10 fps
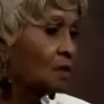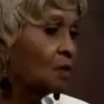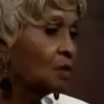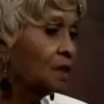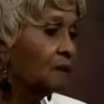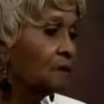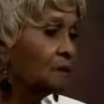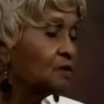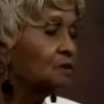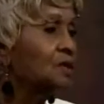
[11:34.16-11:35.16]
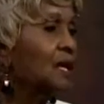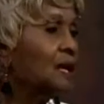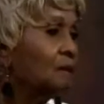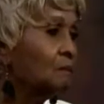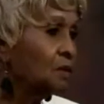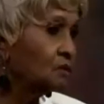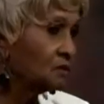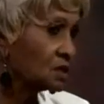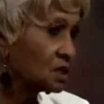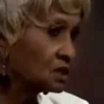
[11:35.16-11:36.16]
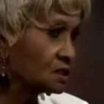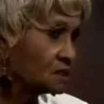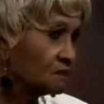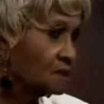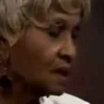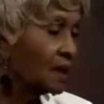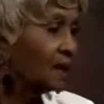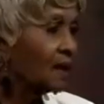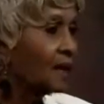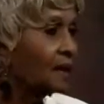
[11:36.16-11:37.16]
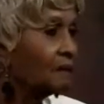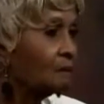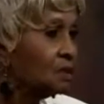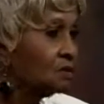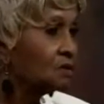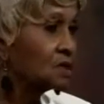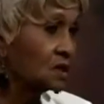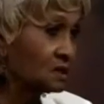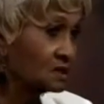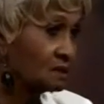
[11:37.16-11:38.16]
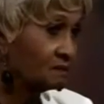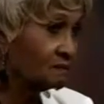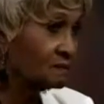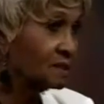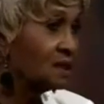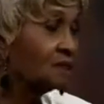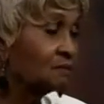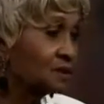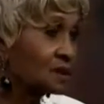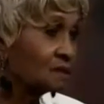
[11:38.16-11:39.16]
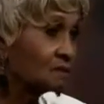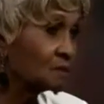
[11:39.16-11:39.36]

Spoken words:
we boost our immune system, and our immune system keeps us